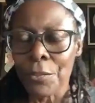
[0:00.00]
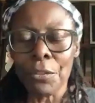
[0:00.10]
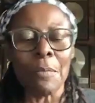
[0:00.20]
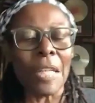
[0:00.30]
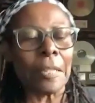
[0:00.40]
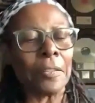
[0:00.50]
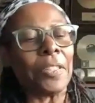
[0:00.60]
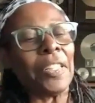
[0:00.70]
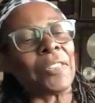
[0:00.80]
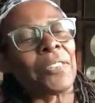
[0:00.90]
You make a
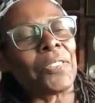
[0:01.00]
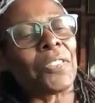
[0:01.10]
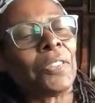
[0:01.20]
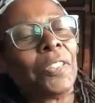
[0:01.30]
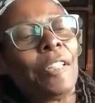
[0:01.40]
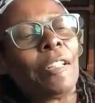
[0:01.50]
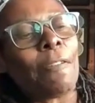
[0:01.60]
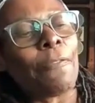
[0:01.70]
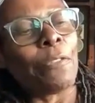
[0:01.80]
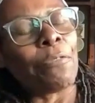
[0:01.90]
list
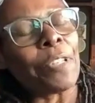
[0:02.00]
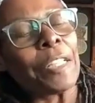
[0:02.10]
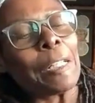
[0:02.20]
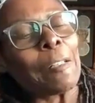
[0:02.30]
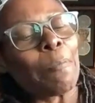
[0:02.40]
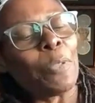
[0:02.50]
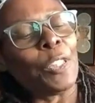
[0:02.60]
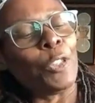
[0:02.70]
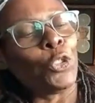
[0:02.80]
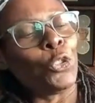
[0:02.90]
of the record
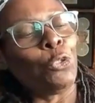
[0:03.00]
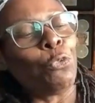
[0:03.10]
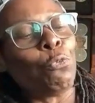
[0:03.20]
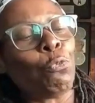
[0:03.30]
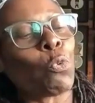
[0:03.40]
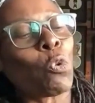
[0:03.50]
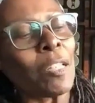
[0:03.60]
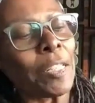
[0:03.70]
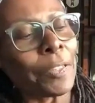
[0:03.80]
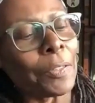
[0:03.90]
companies you
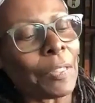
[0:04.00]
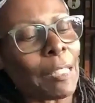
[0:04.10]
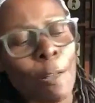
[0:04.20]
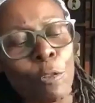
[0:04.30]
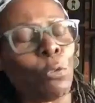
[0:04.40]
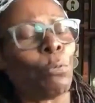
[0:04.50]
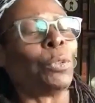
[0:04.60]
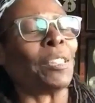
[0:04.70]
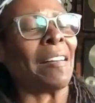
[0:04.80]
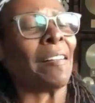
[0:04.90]
want, not who
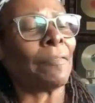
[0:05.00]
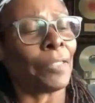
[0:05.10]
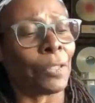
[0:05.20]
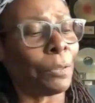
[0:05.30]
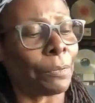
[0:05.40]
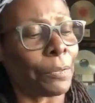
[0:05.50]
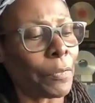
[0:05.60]
will have you.